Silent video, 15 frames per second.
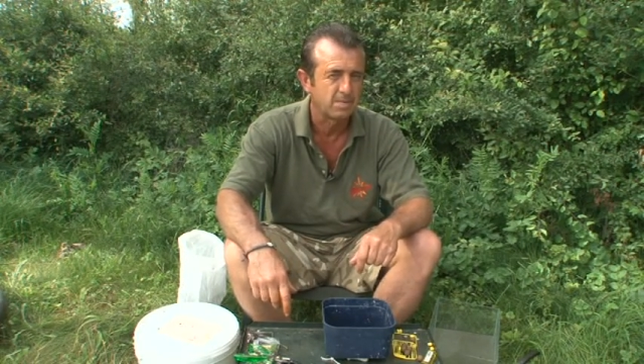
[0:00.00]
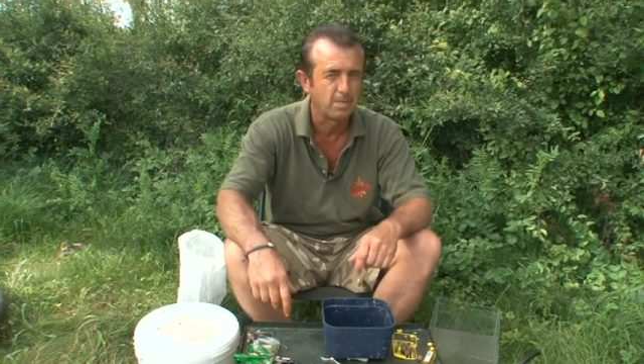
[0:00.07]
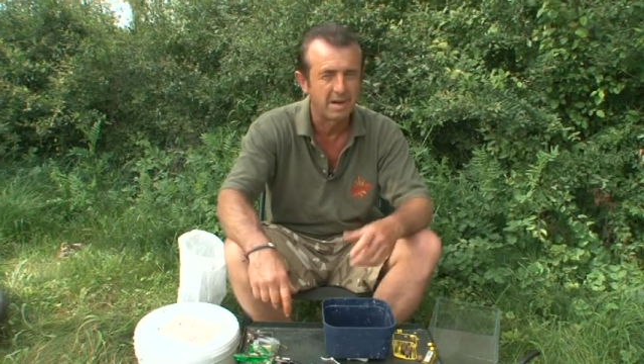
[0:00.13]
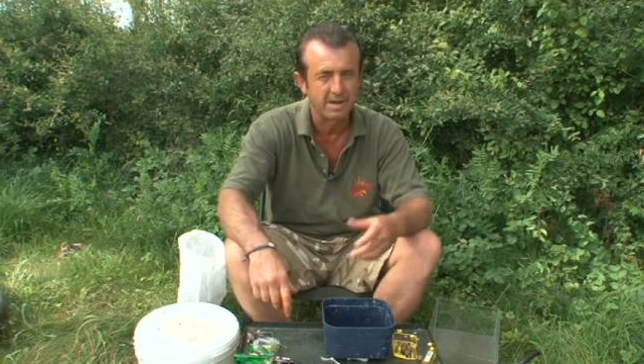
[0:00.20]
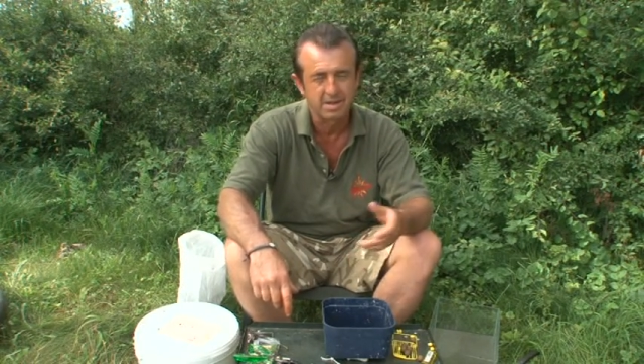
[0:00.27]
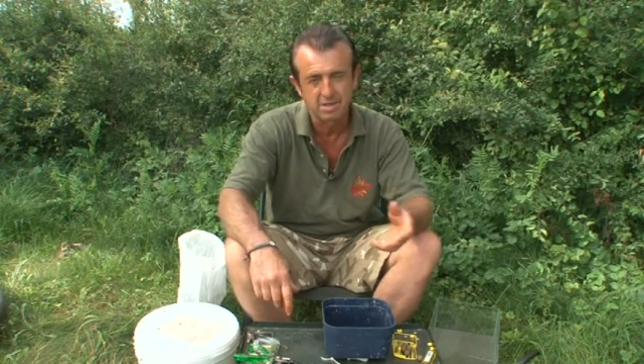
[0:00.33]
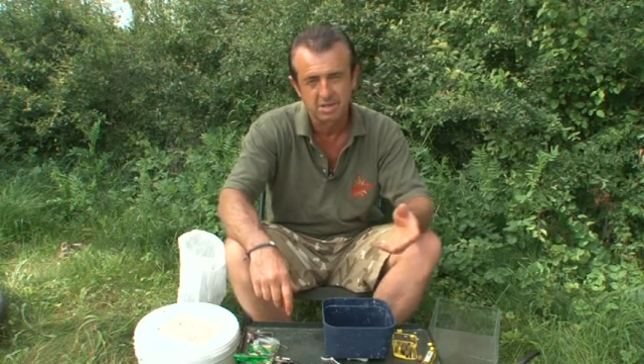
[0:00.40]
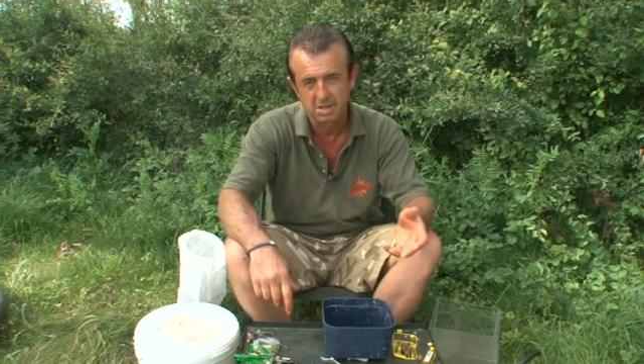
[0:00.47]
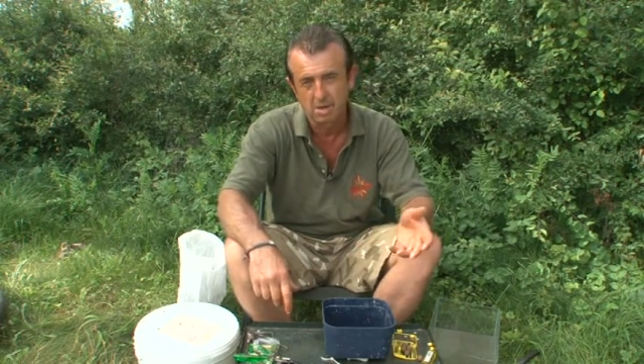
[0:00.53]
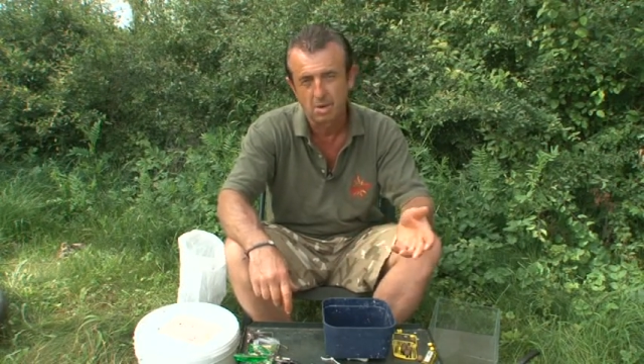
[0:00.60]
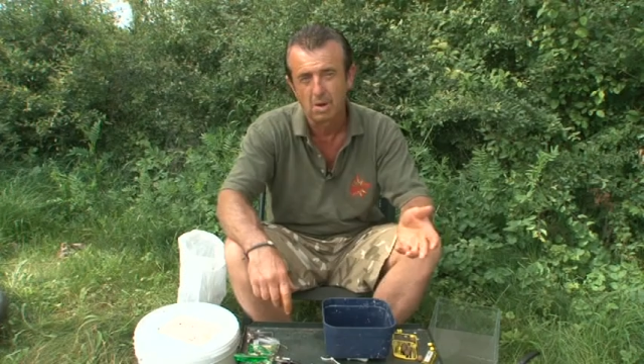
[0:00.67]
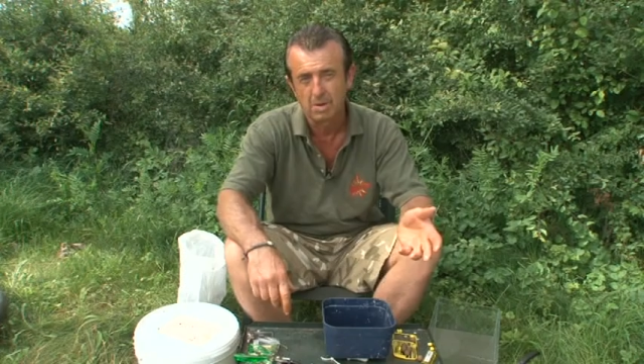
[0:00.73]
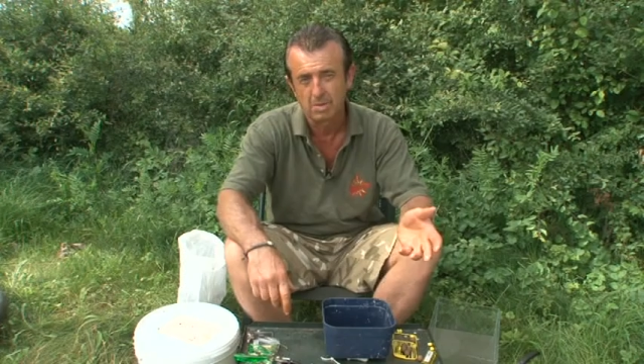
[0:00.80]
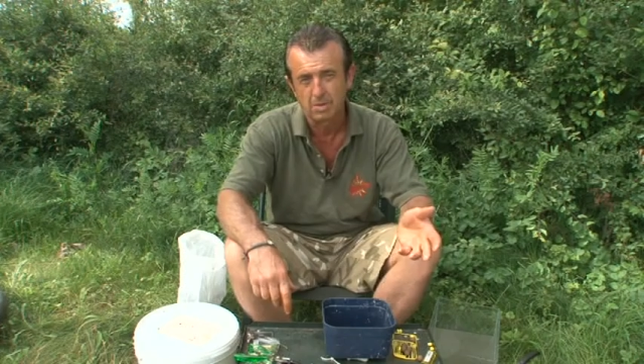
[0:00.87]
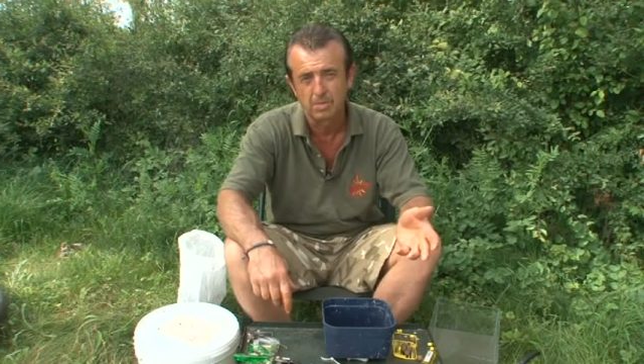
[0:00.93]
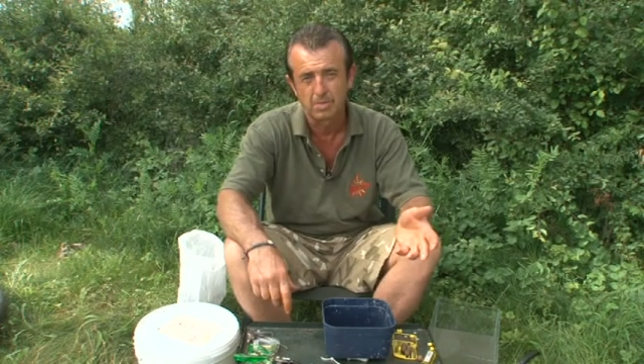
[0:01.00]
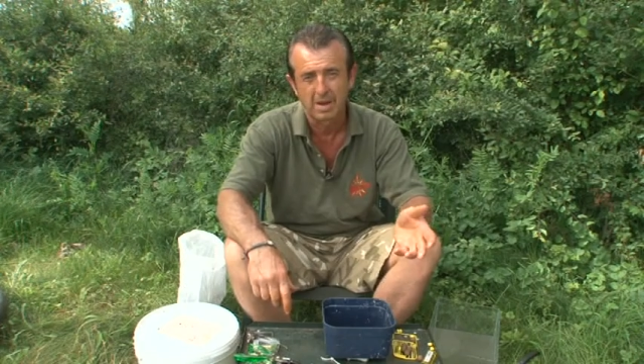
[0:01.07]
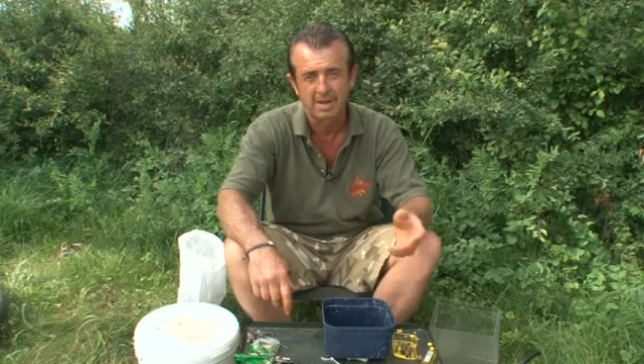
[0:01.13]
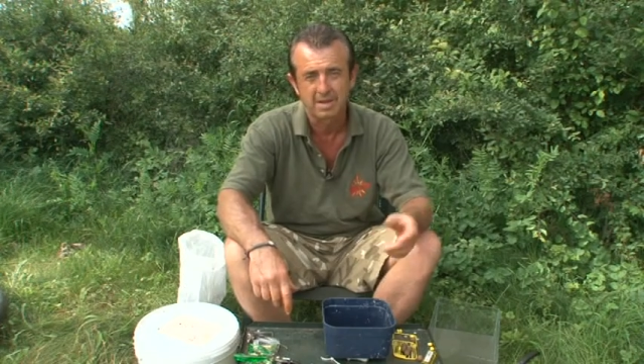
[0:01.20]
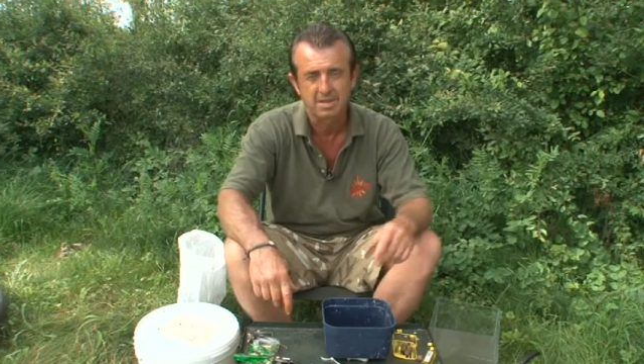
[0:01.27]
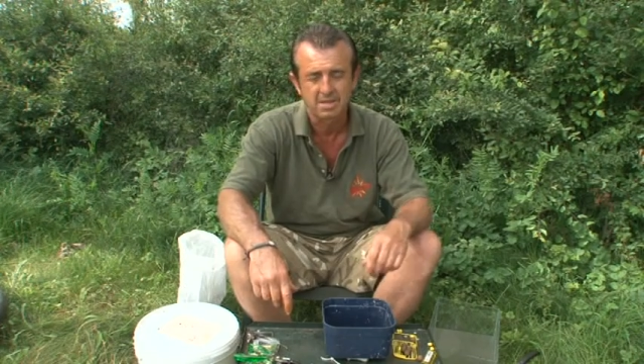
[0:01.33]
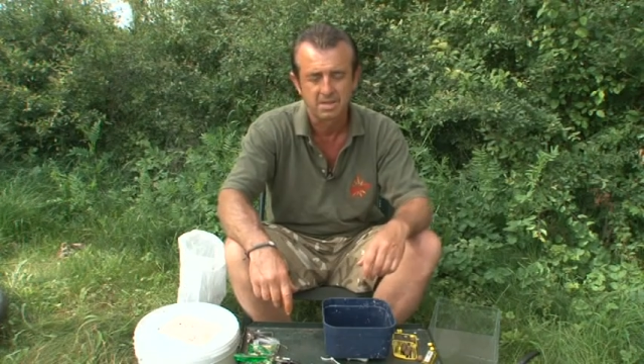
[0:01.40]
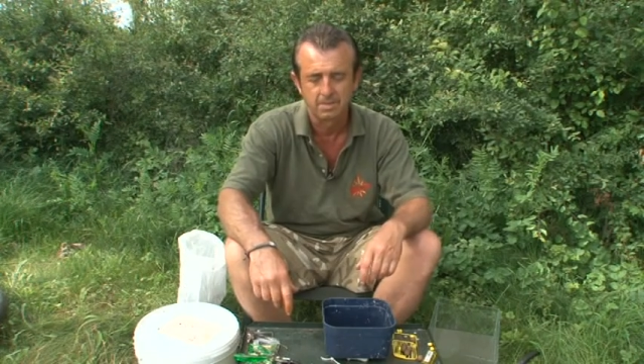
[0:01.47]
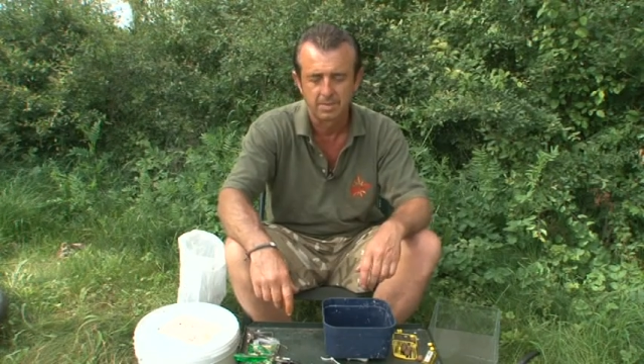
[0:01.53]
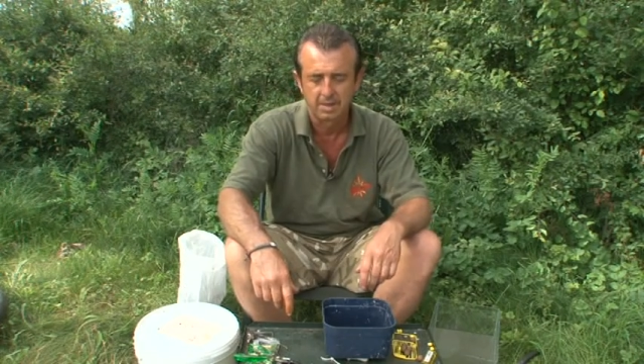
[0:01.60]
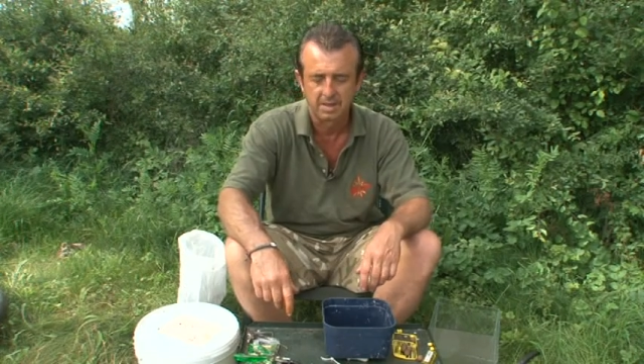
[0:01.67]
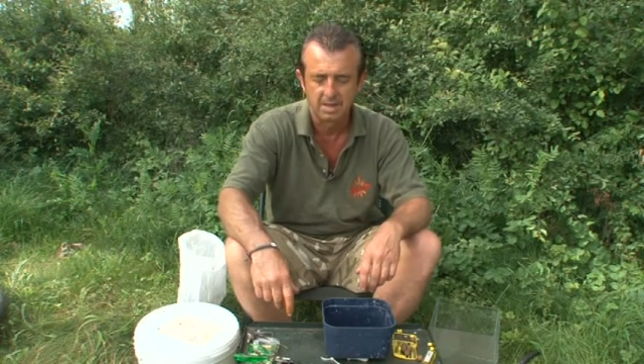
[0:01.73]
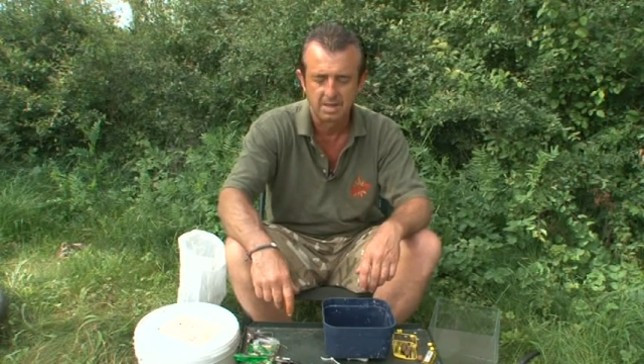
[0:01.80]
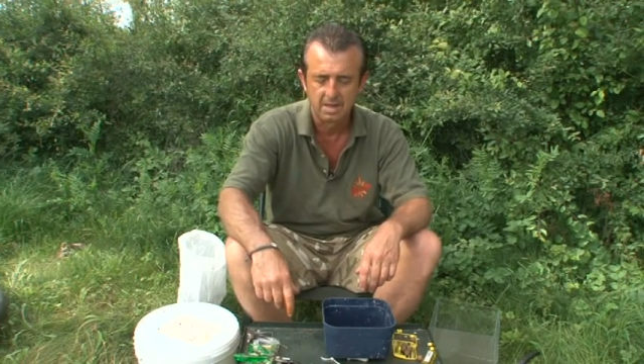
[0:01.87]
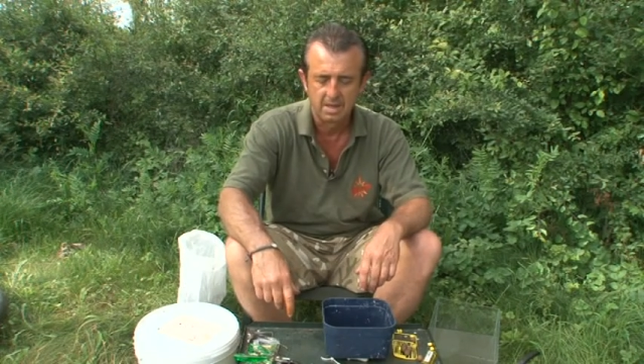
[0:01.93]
Maggots, you know how good maggots can be.